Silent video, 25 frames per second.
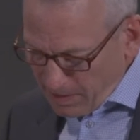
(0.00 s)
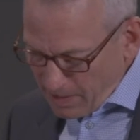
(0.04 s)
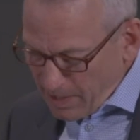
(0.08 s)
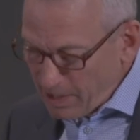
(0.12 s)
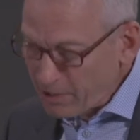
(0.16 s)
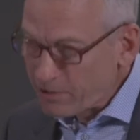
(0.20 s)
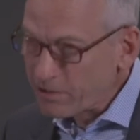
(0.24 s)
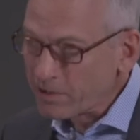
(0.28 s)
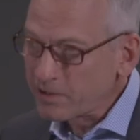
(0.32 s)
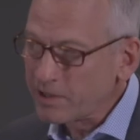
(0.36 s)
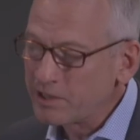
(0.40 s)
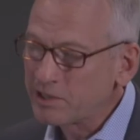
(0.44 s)

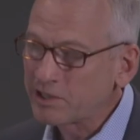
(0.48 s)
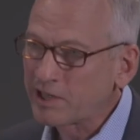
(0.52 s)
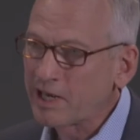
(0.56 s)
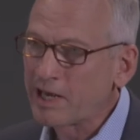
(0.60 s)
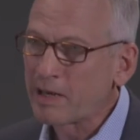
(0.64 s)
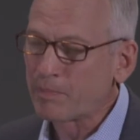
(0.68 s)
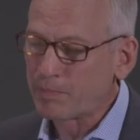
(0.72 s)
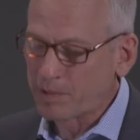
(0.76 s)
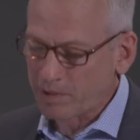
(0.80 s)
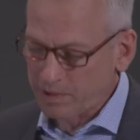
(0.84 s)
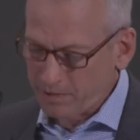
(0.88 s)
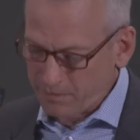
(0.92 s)
A good
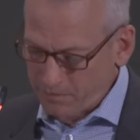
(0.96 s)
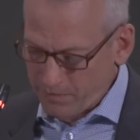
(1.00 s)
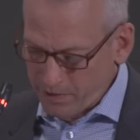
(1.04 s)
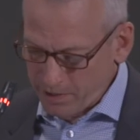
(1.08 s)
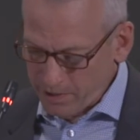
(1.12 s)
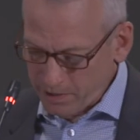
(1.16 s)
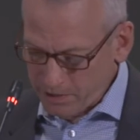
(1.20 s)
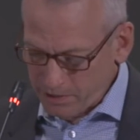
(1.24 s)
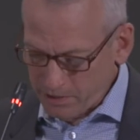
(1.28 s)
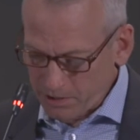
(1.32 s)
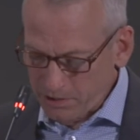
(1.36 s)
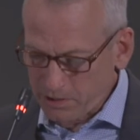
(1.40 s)
example of
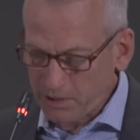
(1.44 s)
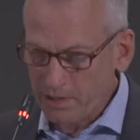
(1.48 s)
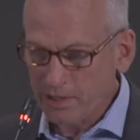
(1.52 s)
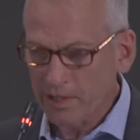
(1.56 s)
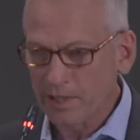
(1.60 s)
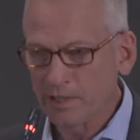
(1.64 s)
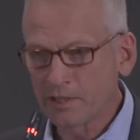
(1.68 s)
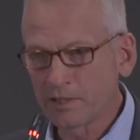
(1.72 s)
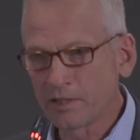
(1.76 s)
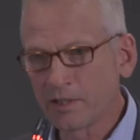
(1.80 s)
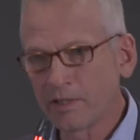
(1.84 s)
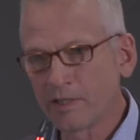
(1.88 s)
this
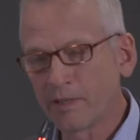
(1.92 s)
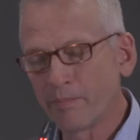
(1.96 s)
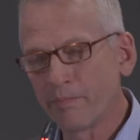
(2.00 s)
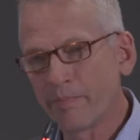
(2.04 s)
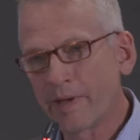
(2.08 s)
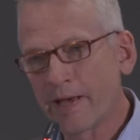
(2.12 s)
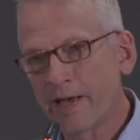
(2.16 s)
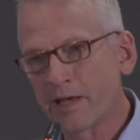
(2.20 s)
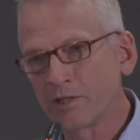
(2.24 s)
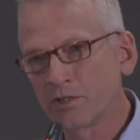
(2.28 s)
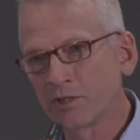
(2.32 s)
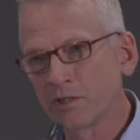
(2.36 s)
is the
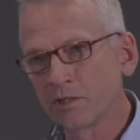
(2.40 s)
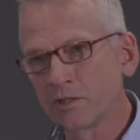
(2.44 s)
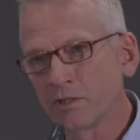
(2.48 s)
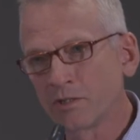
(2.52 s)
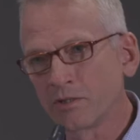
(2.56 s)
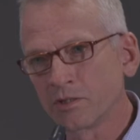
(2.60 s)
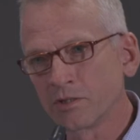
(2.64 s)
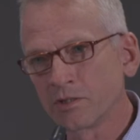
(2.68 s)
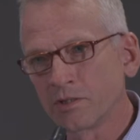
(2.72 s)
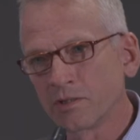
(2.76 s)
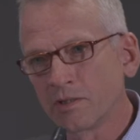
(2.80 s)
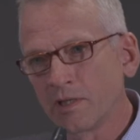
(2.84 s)

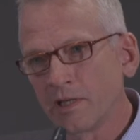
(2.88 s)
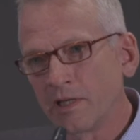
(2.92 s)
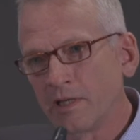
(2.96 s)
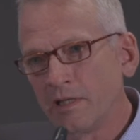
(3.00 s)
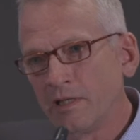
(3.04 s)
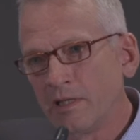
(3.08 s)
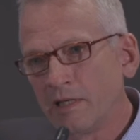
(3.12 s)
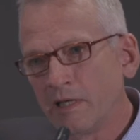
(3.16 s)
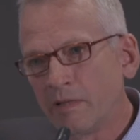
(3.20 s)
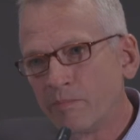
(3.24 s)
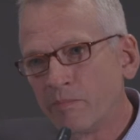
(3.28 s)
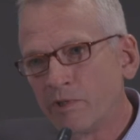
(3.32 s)
ambassadors
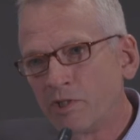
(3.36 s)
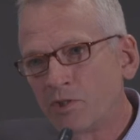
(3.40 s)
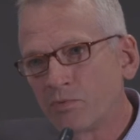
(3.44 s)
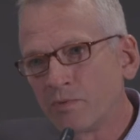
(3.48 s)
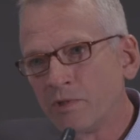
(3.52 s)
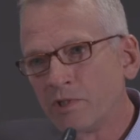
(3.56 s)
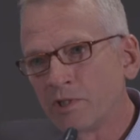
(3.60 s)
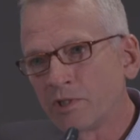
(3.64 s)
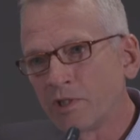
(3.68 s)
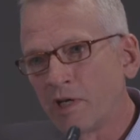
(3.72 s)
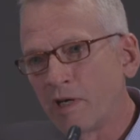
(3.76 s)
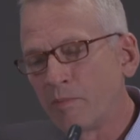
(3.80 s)
in the image
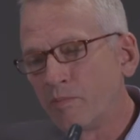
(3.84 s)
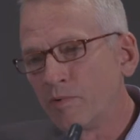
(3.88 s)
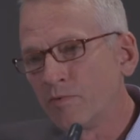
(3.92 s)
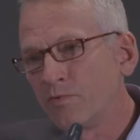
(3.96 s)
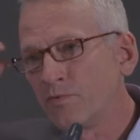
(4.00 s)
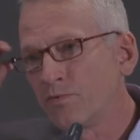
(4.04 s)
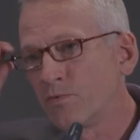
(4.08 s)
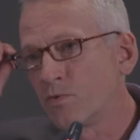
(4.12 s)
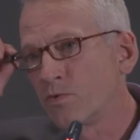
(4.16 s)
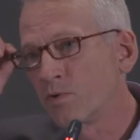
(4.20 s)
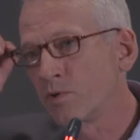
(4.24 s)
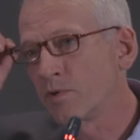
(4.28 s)
we saw
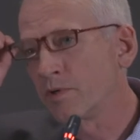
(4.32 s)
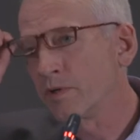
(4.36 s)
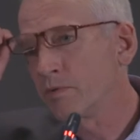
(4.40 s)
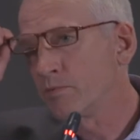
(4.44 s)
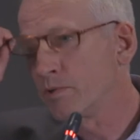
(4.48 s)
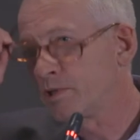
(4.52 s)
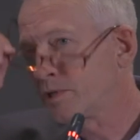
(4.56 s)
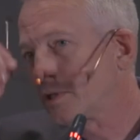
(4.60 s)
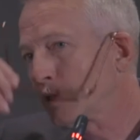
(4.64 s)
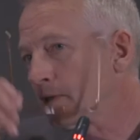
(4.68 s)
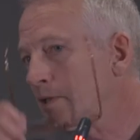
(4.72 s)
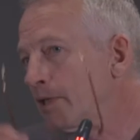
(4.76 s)
before. It
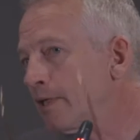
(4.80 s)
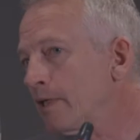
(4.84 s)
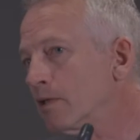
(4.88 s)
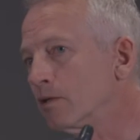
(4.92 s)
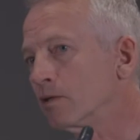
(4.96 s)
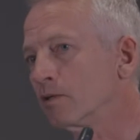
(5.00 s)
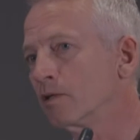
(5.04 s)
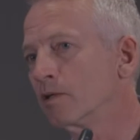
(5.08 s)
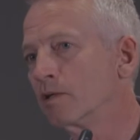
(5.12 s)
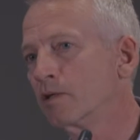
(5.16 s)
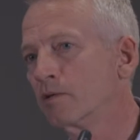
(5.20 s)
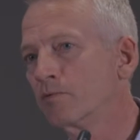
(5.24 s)
was
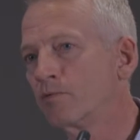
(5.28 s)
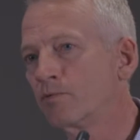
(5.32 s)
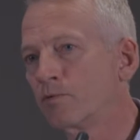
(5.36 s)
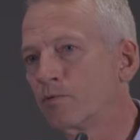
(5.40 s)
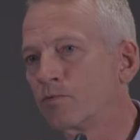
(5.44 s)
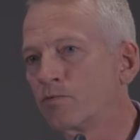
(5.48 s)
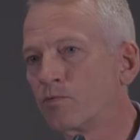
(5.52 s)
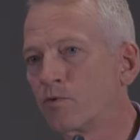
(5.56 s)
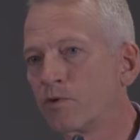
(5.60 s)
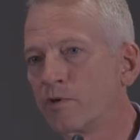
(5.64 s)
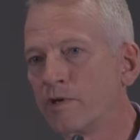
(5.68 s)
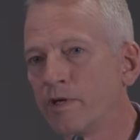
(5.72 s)
illegal for
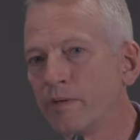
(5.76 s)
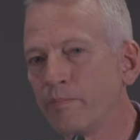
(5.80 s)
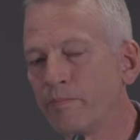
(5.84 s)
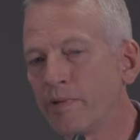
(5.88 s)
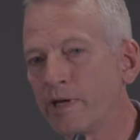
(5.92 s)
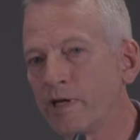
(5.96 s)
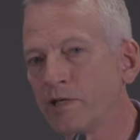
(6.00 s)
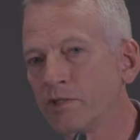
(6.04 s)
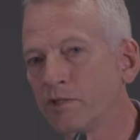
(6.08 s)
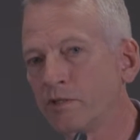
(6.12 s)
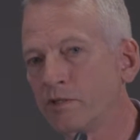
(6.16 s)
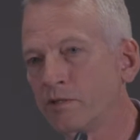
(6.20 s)
foreign
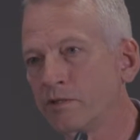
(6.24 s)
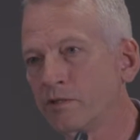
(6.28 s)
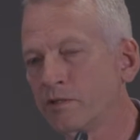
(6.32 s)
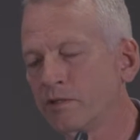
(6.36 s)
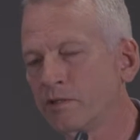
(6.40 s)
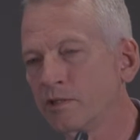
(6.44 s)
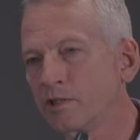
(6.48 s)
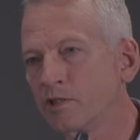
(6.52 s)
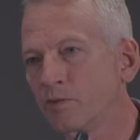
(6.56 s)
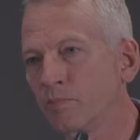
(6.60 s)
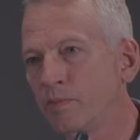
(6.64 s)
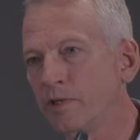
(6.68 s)
ambassadors
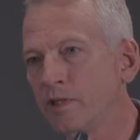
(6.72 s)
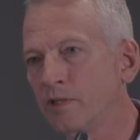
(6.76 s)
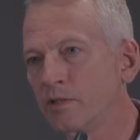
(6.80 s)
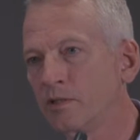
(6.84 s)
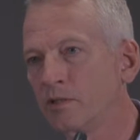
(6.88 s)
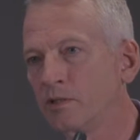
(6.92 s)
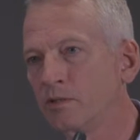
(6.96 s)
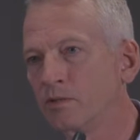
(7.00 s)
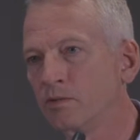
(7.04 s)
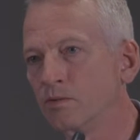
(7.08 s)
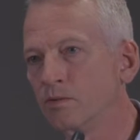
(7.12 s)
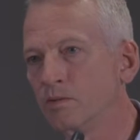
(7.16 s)
to speak
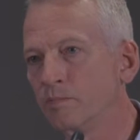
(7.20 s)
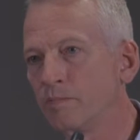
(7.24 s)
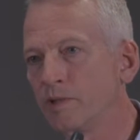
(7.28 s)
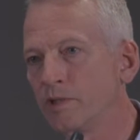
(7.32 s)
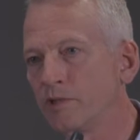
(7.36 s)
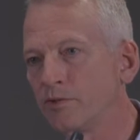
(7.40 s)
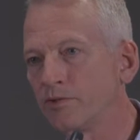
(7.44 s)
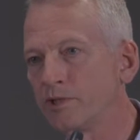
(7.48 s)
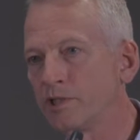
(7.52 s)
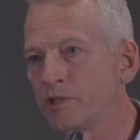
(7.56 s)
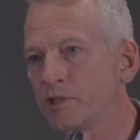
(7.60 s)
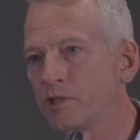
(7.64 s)
to
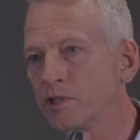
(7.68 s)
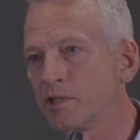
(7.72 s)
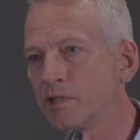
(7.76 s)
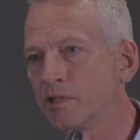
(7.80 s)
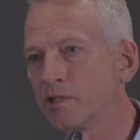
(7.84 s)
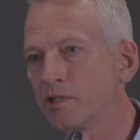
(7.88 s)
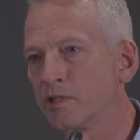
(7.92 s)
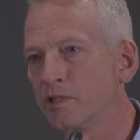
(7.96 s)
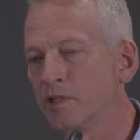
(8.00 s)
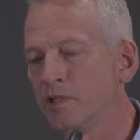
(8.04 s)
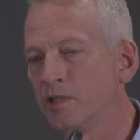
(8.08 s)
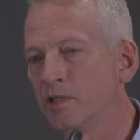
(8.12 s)

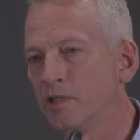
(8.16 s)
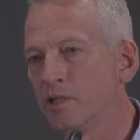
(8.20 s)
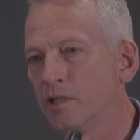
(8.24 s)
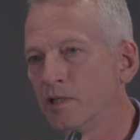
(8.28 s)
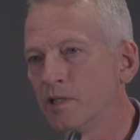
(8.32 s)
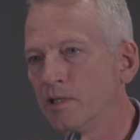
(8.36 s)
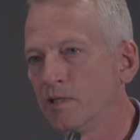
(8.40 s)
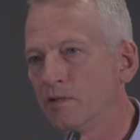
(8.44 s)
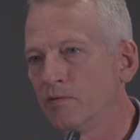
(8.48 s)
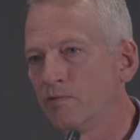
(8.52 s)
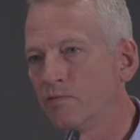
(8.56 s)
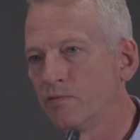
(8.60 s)
patrician
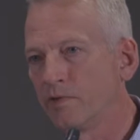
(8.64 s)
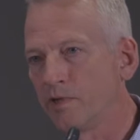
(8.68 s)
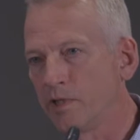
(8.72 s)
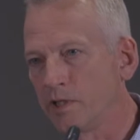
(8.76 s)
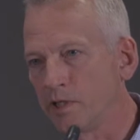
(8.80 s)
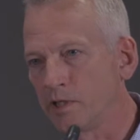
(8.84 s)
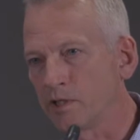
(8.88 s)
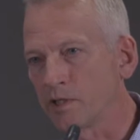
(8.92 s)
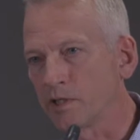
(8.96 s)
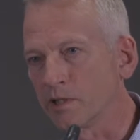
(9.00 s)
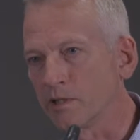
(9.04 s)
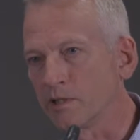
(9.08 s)

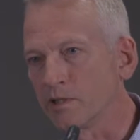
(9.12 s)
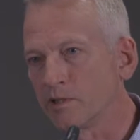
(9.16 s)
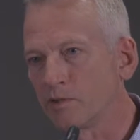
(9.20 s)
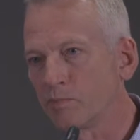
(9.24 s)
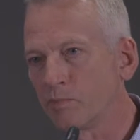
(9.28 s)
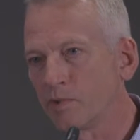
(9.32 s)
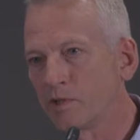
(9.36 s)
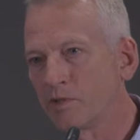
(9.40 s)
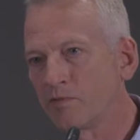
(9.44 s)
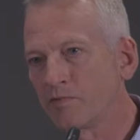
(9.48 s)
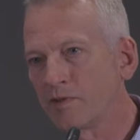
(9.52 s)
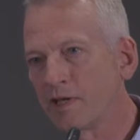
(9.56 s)
Venetians.
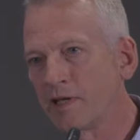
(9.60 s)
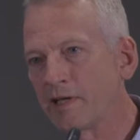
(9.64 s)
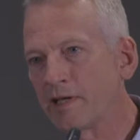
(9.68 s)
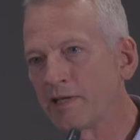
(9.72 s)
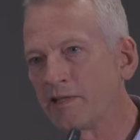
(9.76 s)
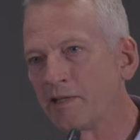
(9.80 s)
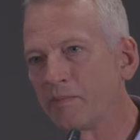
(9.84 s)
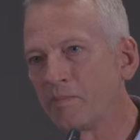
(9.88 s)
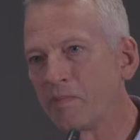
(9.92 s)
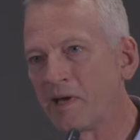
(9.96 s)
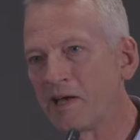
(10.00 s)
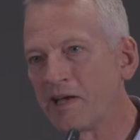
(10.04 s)
But if they
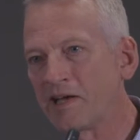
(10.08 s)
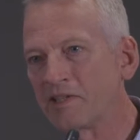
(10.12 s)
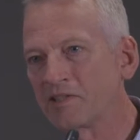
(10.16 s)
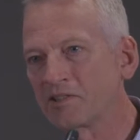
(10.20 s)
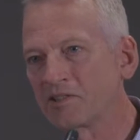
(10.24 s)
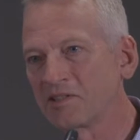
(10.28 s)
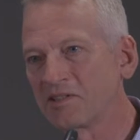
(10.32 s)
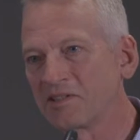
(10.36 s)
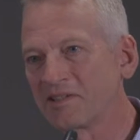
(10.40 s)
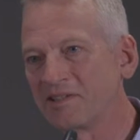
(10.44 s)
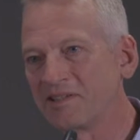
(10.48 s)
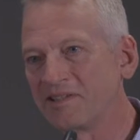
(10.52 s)
had the
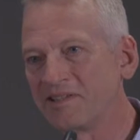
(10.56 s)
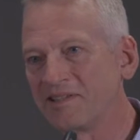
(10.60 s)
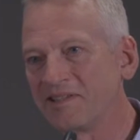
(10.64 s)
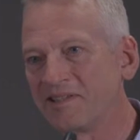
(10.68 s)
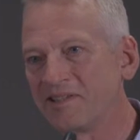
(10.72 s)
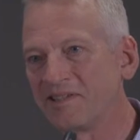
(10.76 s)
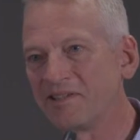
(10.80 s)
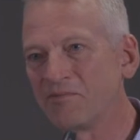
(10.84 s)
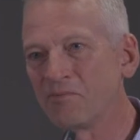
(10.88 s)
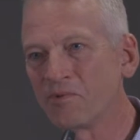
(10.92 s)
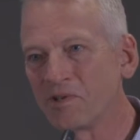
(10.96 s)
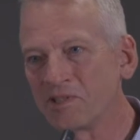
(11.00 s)
mask,
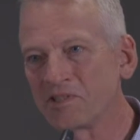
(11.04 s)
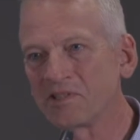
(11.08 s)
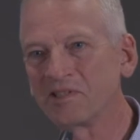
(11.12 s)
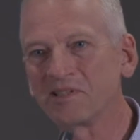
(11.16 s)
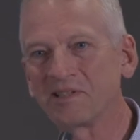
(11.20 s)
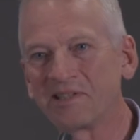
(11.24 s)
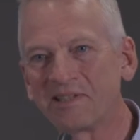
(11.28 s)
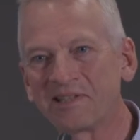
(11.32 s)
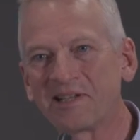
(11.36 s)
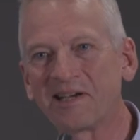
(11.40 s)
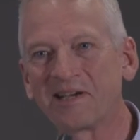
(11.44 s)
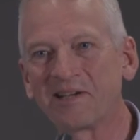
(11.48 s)
then it
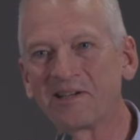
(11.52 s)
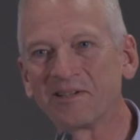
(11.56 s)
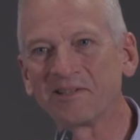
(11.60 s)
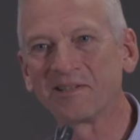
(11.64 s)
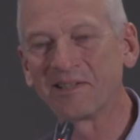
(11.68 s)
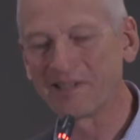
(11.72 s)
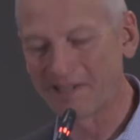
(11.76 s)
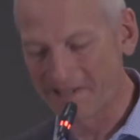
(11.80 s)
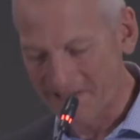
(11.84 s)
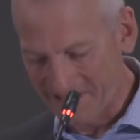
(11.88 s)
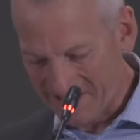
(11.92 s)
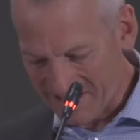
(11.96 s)
wasn't
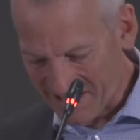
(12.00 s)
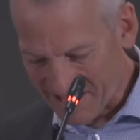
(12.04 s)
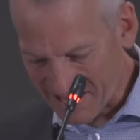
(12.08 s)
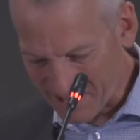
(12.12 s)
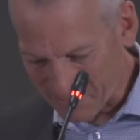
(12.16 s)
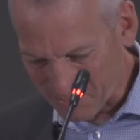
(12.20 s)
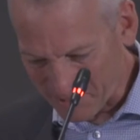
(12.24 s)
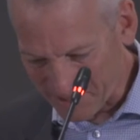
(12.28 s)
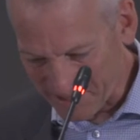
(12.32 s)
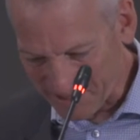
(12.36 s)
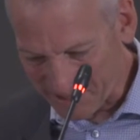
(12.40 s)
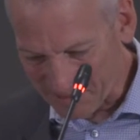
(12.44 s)
entirely
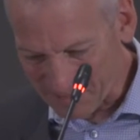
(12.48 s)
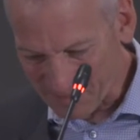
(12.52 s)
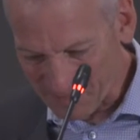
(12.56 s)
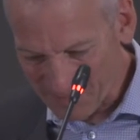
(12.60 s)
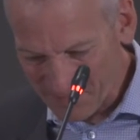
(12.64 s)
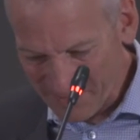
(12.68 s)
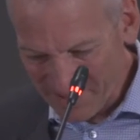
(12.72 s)
happening.